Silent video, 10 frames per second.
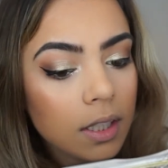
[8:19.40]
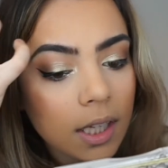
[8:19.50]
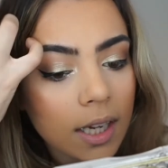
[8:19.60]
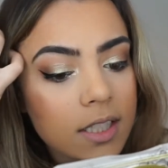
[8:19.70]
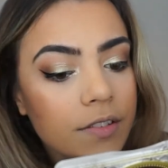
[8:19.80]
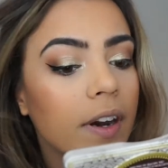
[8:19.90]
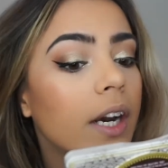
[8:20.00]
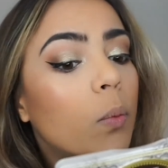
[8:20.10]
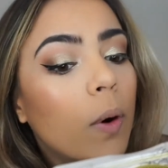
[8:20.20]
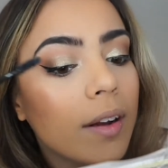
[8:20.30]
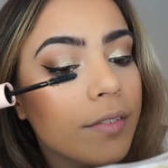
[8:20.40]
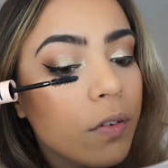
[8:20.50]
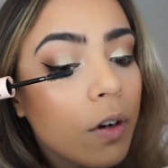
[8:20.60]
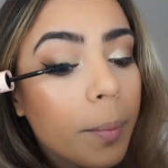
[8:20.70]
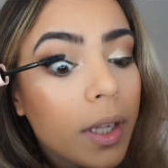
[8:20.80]
Yeah, it's a very wet
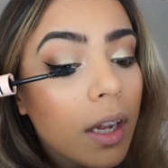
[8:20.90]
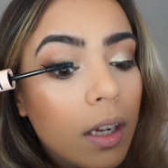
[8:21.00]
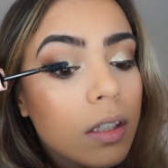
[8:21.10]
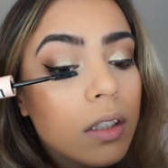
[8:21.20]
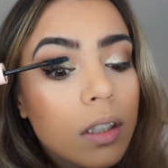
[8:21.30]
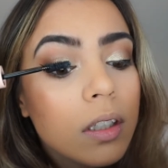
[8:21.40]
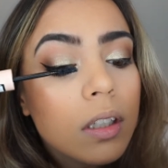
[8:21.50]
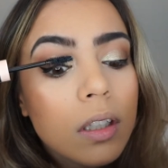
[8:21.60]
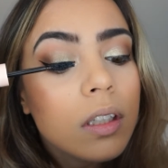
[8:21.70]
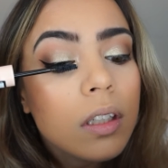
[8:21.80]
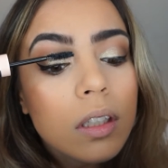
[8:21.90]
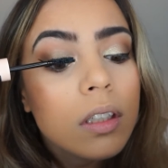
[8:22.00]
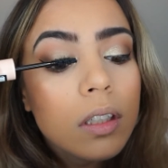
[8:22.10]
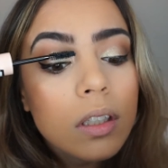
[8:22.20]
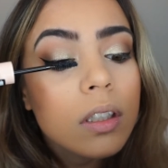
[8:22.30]
formula,
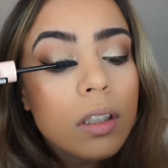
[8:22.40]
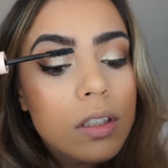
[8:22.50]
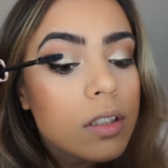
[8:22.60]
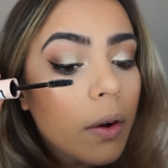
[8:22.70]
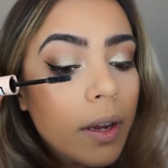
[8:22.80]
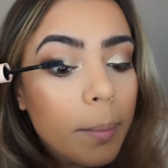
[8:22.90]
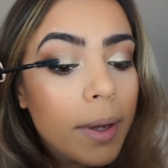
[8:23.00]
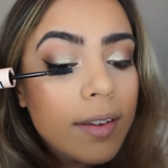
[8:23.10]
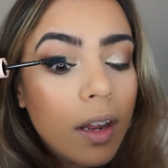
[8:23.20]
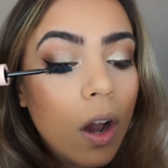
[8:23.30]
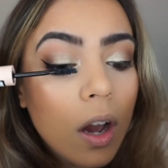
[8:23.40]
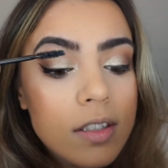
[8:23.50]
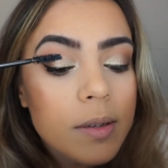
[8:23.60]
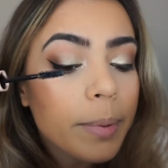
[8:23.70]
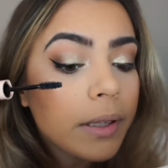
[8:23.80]
so it makes it
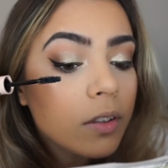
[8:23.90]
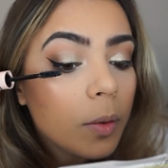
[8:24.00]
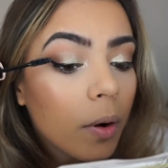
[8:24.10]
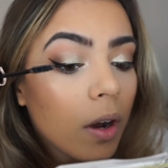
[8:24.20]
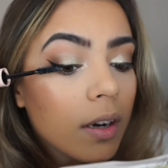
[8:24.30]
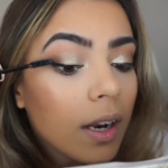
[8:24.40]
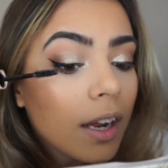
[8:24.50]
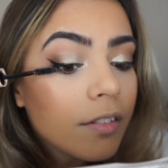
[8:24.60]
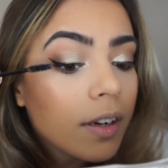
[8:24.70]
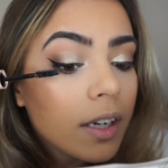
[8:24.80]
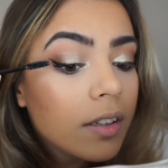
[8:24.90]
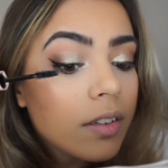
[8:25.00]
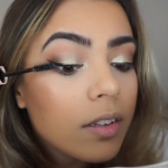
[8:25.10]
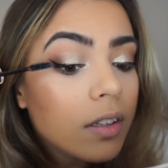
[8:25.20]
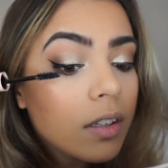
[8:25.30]
hard to build upon, I find.